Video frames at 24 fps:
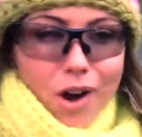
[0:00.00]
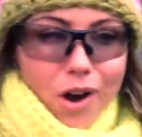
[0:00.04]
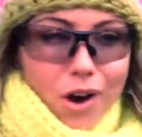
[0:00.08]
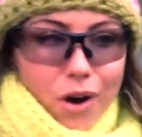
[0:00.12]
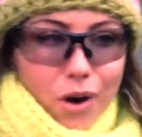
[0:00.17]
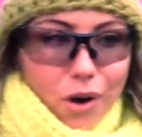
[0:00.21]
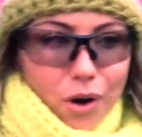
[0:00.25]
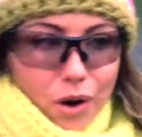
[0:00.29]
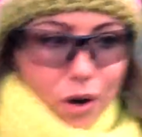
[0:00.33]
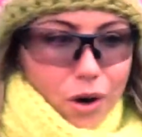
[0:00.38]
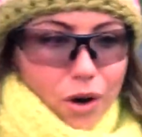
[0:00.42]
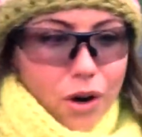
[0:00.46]

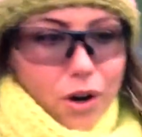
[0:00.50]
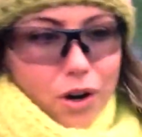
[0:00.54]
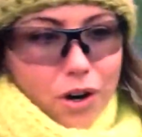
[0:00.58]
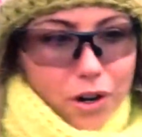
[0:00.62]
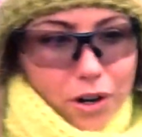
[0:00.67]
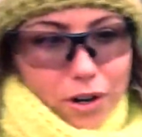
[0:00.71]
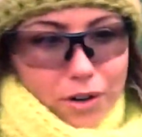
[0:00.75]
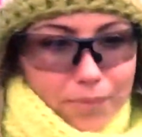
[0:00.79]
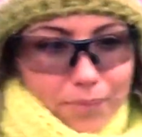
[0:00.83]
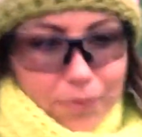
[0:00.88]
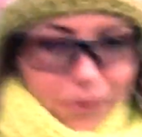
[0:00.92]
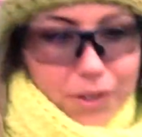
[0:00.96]

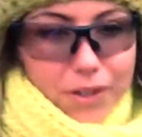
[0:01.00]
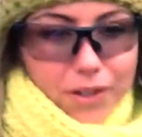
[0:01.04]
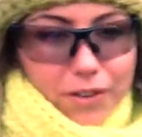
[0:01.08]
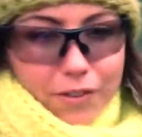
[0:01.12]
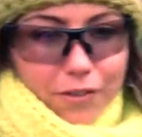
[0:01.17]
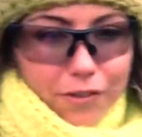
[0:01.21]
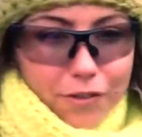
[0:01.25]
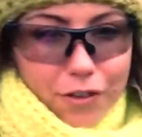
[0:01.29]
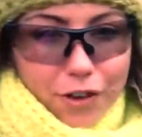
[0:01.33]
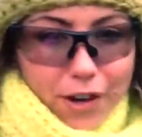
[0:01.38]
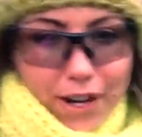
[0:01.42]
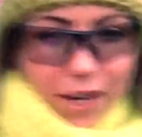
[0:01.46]
Or
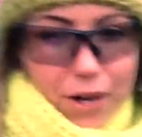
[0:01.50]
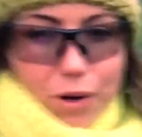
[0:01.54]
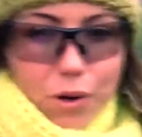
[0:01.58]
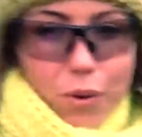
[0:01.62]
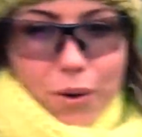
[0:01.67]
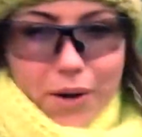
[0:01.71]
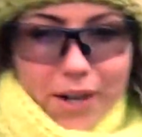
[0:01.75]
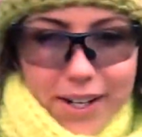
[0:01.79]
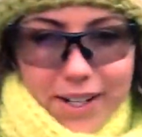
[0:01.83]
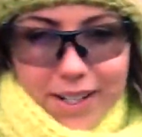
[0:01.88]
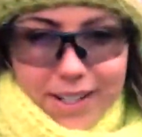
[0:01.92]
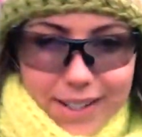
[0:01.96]

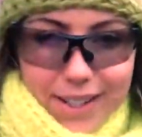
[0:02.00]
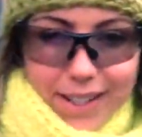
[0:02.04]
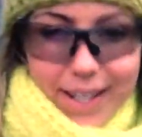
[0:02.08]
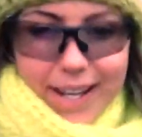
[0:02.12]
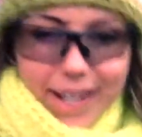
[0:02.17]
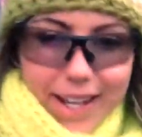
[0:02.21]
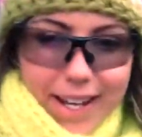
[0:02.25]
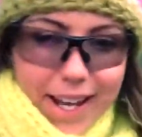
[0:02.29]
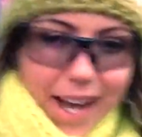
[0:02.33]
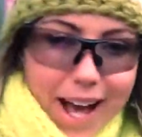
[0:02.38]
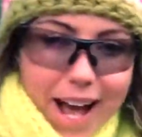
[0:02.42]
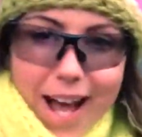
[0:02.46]
Frequently